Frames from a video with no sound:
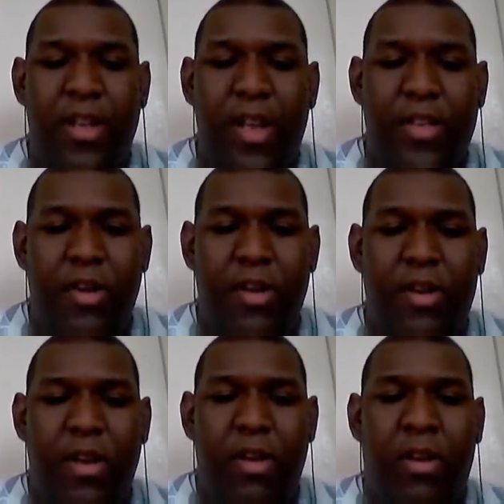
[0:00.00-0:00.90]
Things start
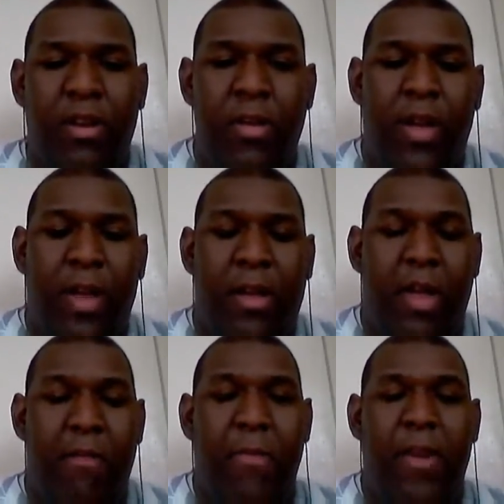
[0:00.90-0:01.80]
to look good, like
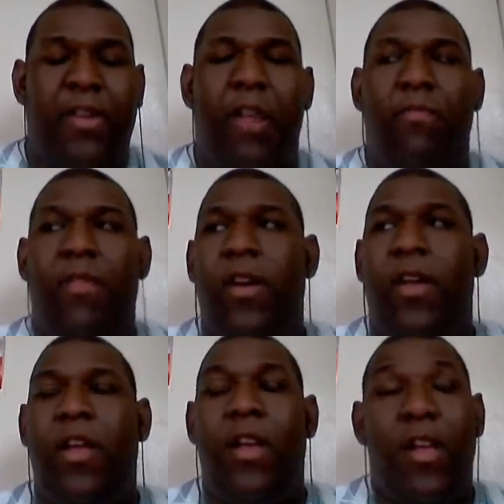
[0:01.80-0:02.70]
everybody's getting
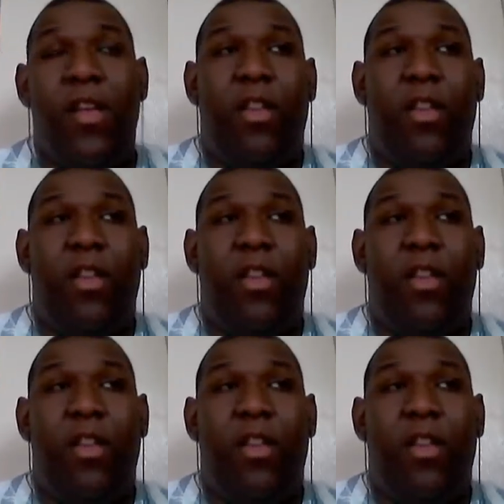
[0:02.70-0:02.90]
ready.